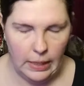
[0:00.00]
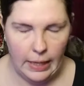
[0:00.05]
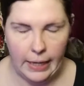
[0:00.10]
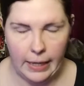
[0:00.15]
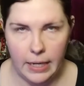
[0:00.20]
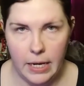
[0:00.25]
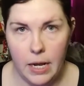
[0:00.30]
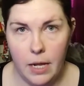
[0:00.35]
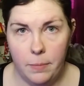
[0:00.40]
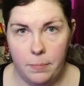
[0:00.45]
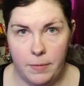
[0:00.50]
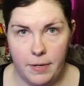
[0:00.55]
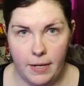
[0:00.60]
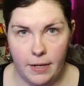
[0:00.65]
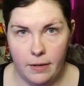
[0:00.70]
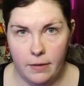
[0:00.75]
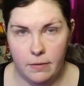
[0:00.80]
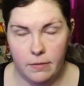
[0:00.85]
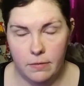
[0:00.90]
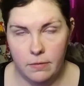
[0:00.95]
like an
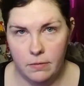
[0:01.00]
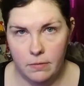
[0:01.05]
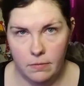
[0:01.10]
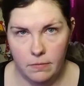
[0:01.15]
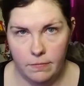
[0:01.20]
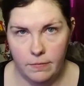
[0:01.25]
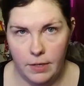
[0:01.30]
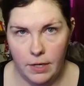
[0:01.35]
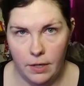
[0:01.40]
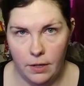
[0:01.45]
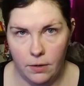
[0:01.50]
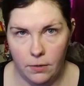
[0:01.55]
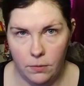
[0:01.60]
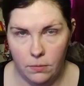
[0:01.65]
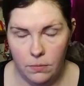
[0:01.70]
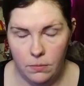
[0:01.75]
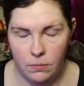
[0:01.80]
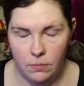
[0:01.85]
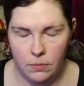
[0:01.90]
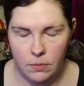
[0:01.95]
update
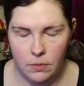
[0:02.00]
video,